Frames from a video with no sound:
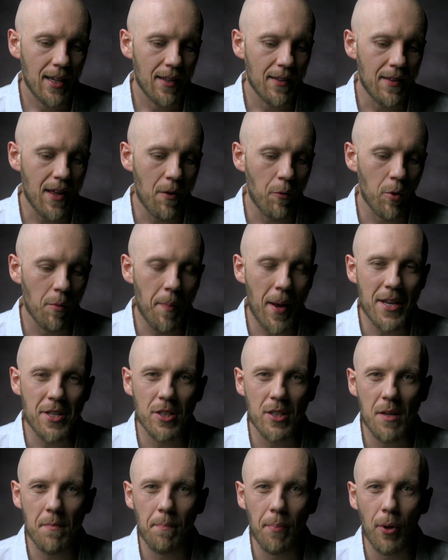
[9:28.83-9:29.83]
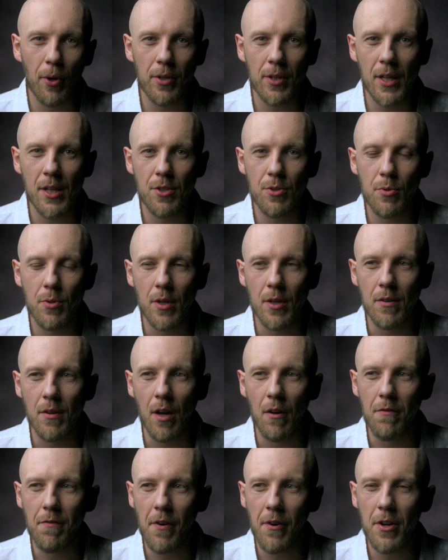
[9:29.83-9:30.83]
They were basically put into
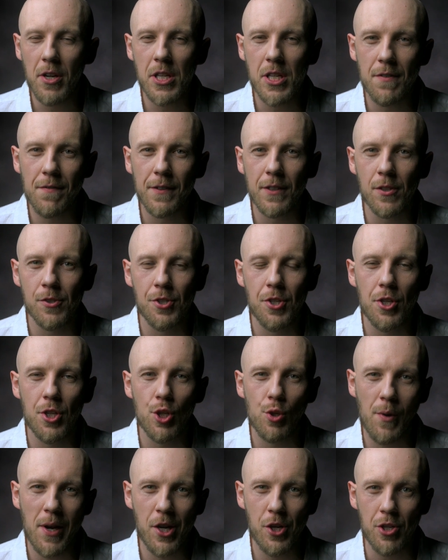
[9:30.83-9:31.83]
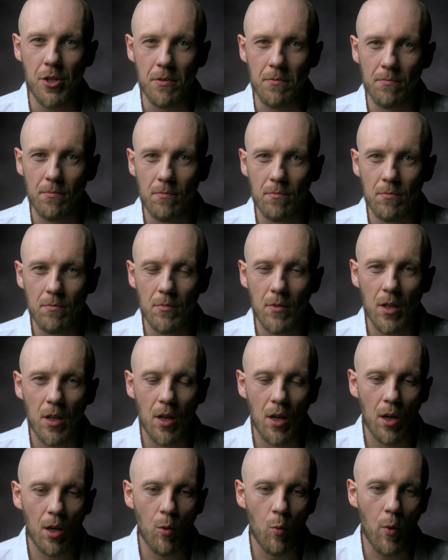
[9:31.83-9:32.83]
a very difficult situation
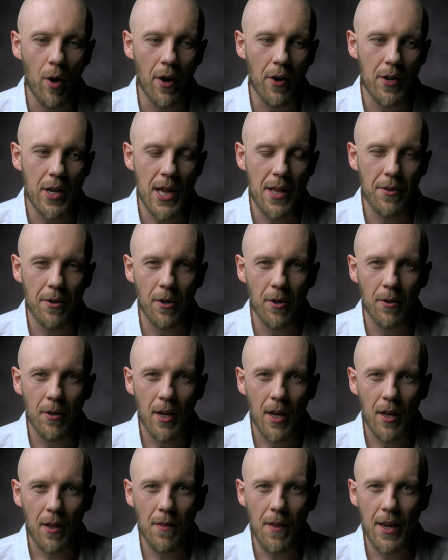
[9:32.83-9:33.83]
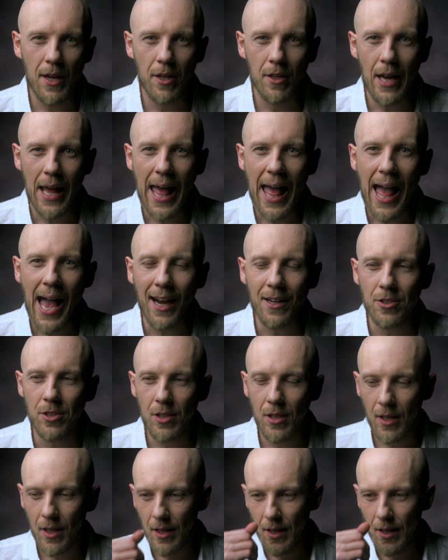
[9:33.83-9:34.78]
where either they could act